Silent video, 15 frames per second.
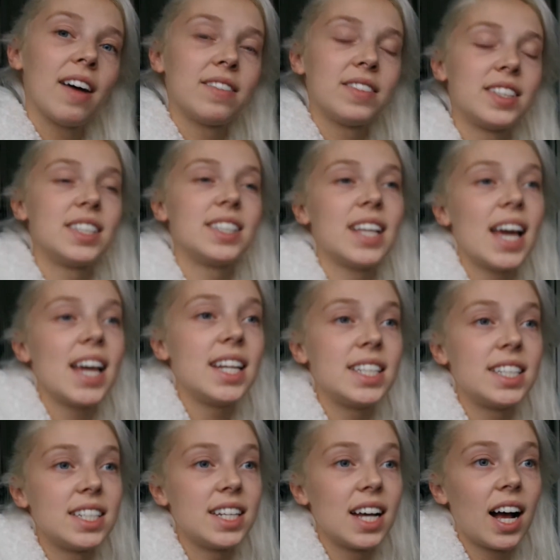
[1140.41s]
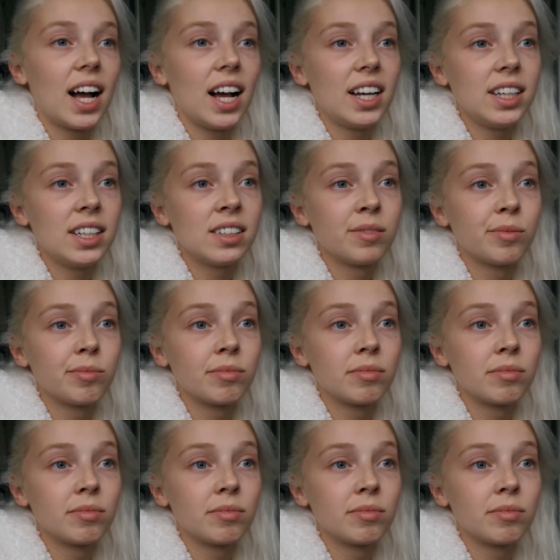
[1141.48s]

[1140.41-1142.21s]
have to say today.